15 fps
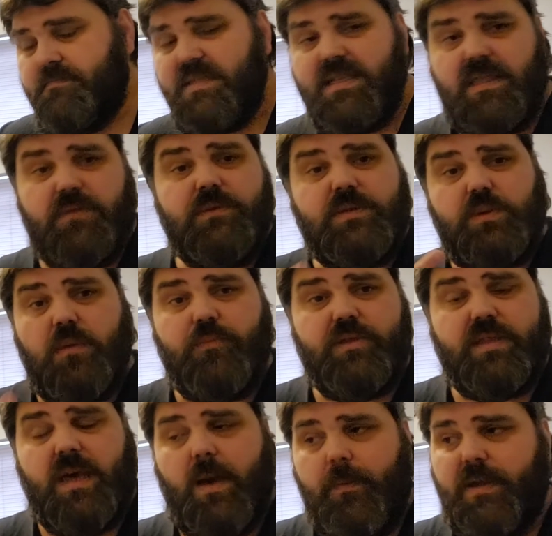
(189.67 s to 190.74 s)
And the reason I bring
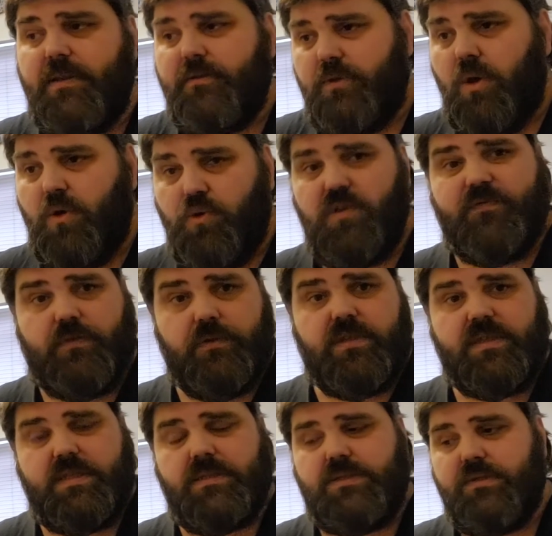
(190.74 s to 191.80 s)
that up, I know not all of you are
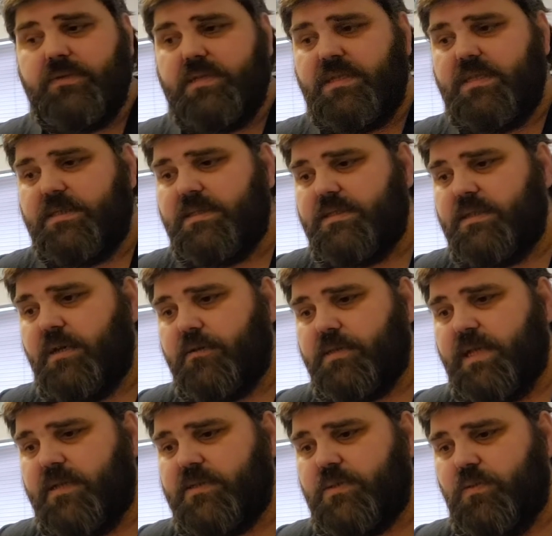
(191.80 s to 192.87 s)
doing the Disney Dolls
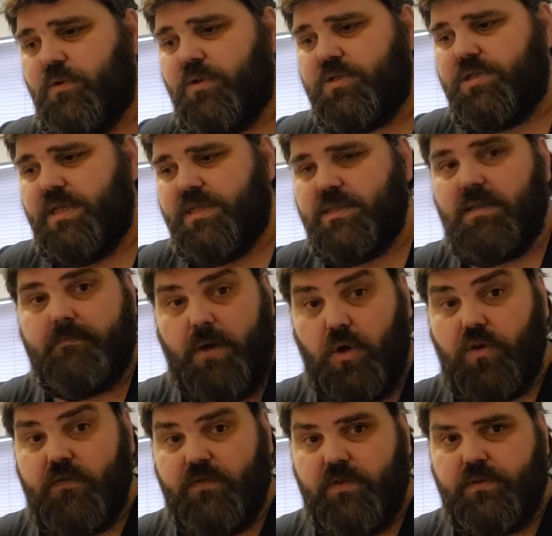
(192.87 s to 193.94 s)
house to watch this, and the
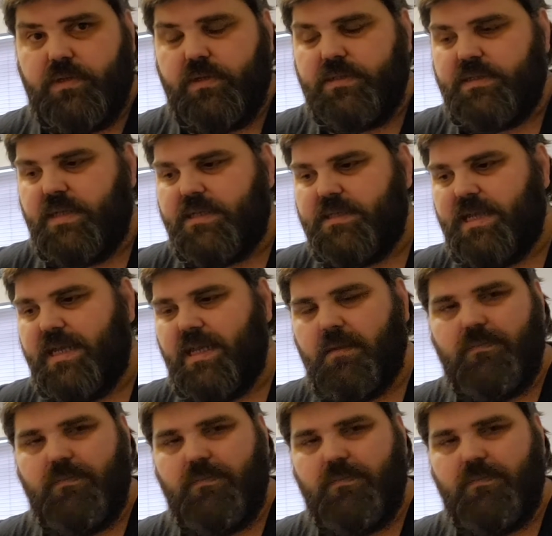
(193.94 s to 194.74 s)
bulk of you are doing Titanic,